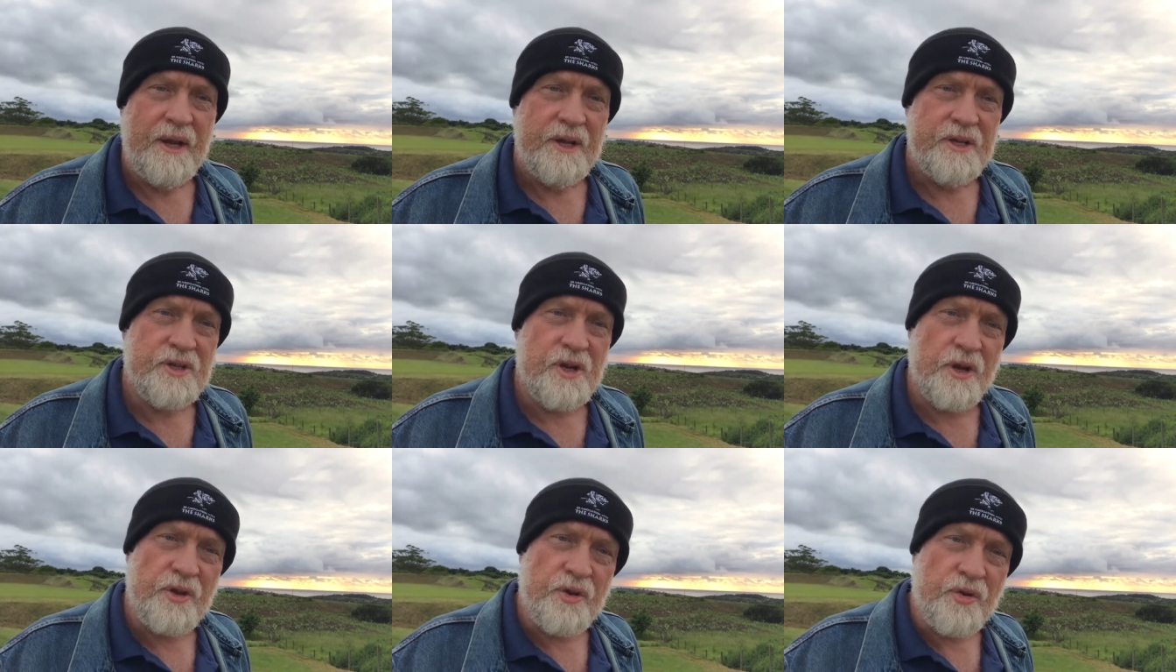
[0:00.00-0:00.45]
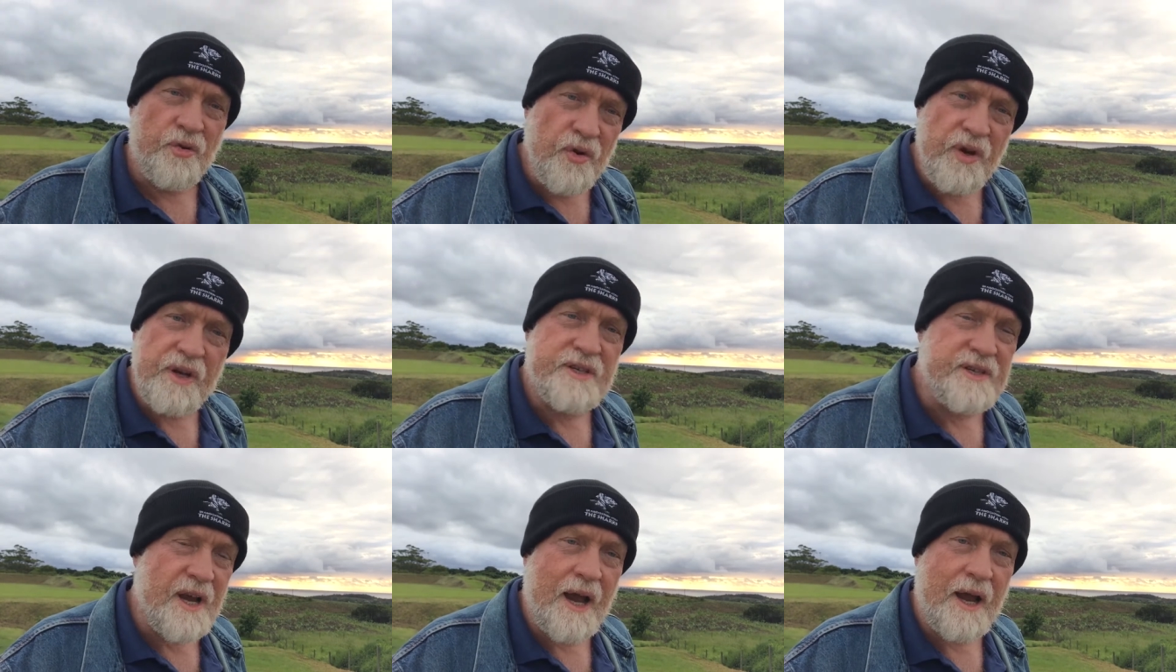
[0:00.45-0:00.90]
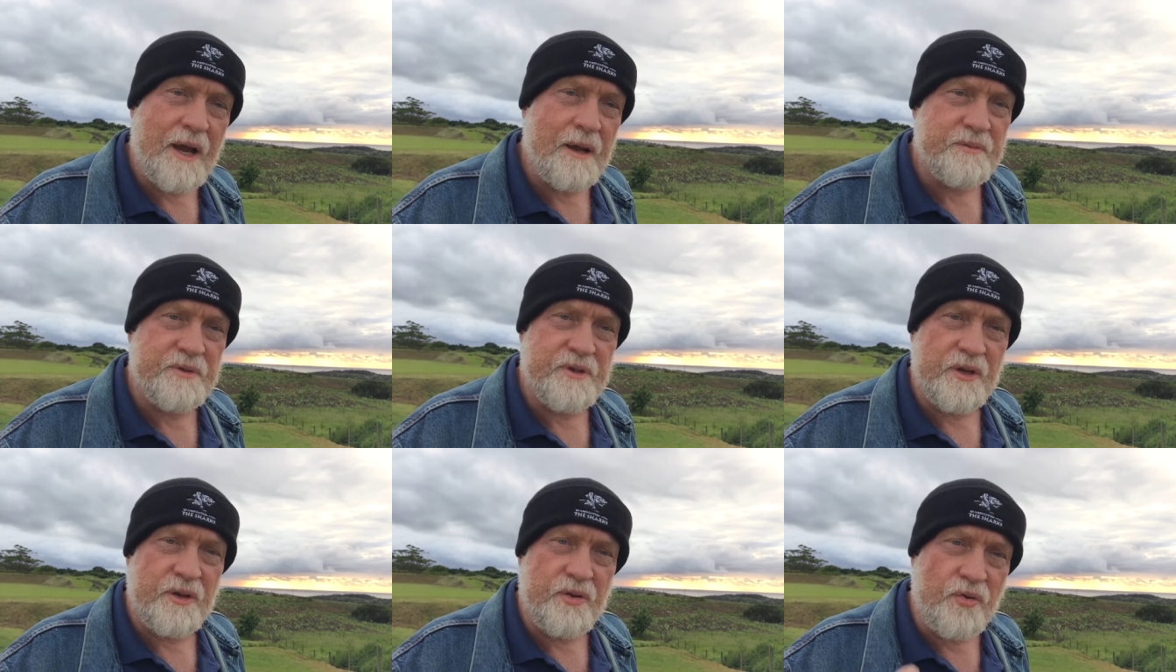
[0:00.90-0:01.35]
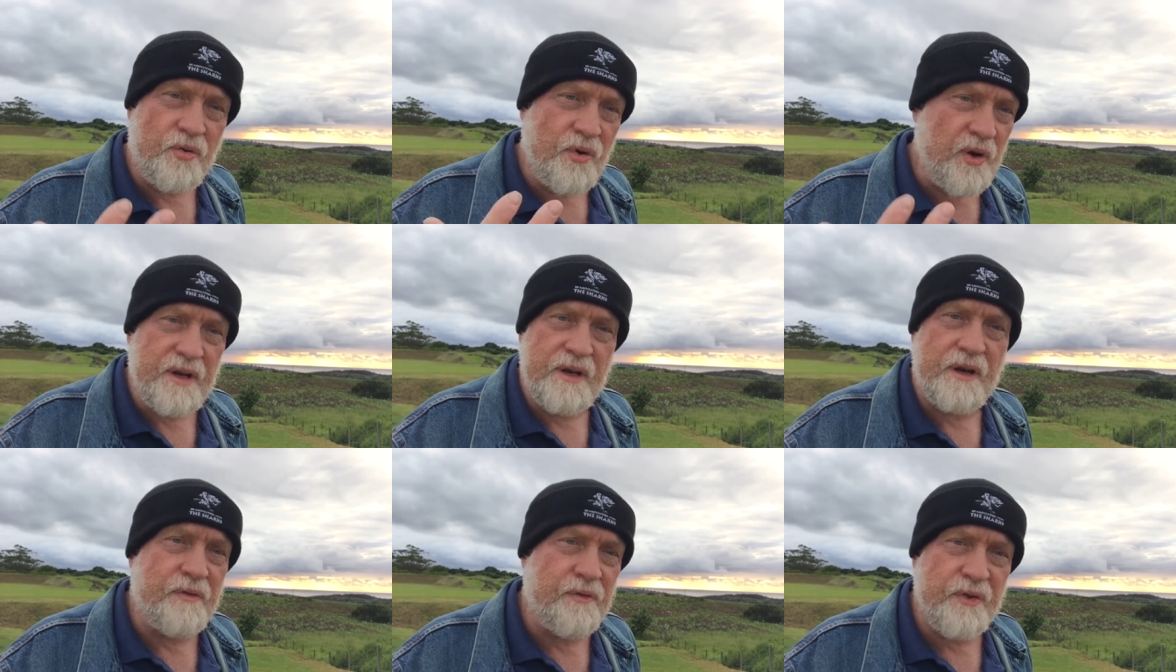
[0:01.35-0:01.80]
So three times the
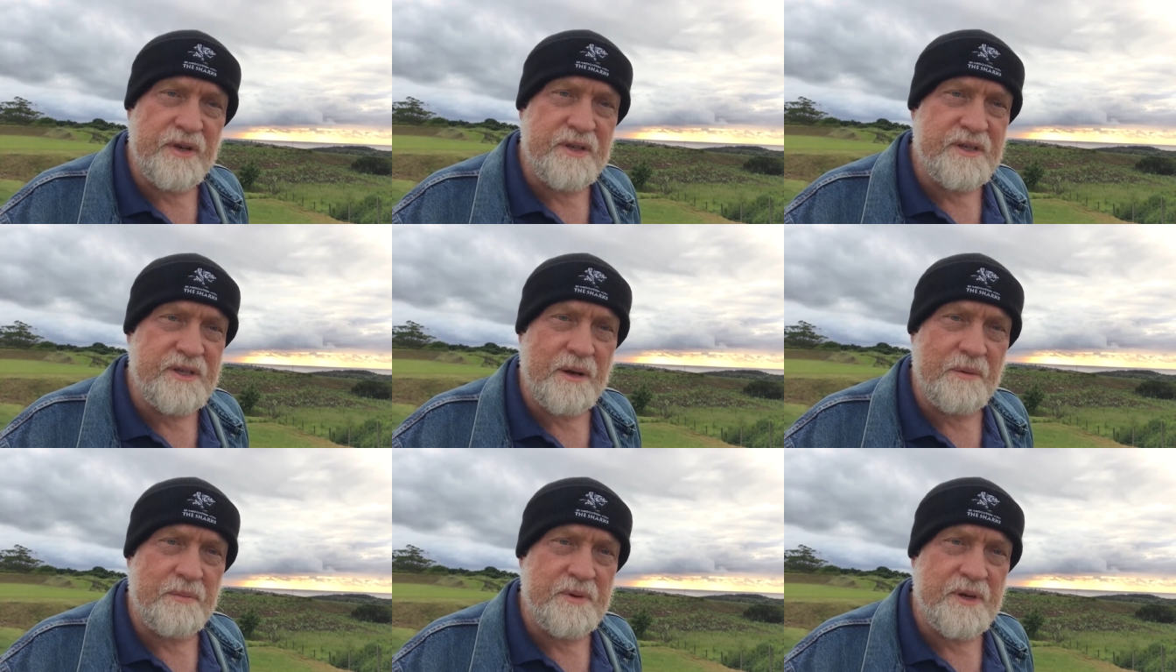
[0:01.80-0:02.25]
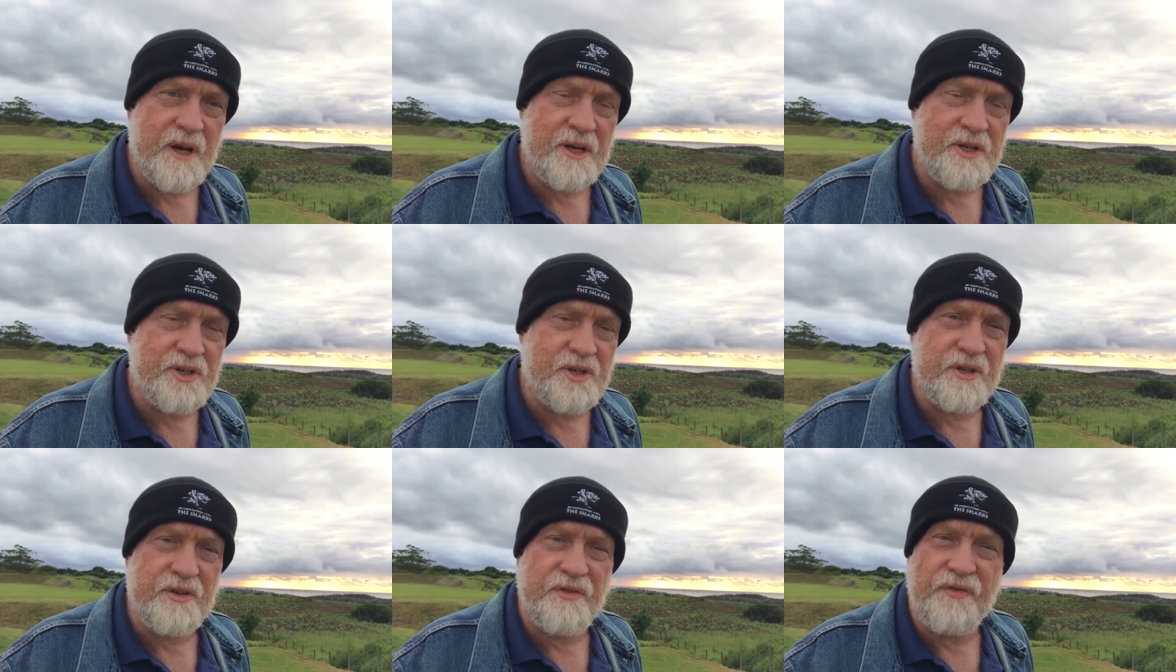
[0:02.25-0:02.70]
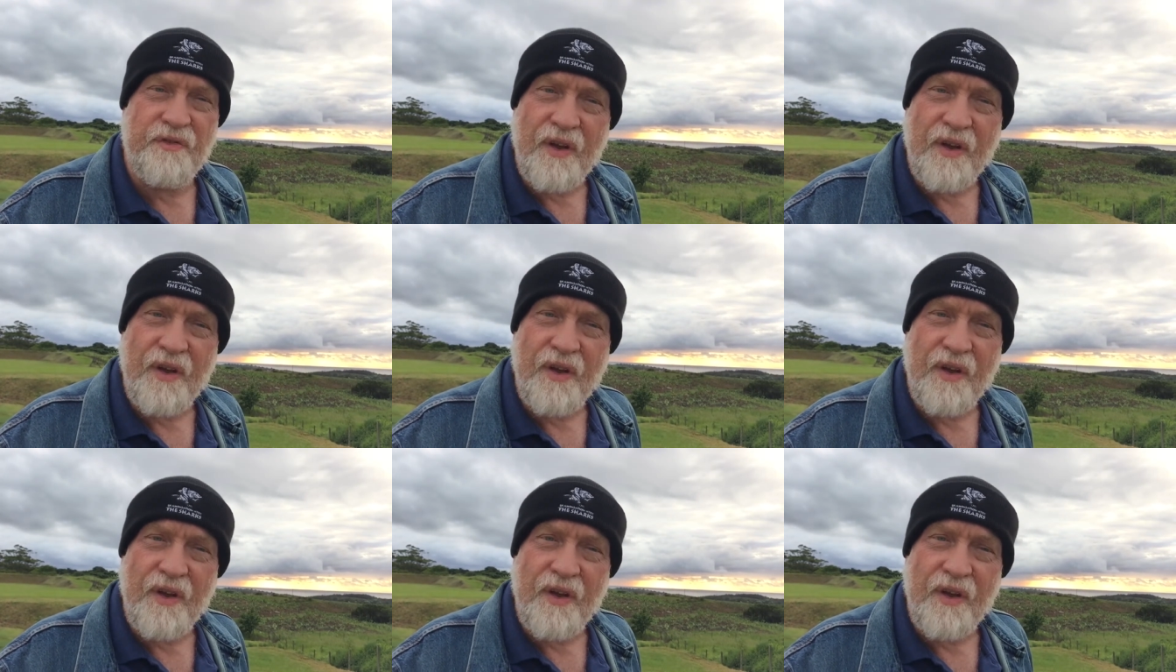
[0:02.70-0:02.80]
three different temptations.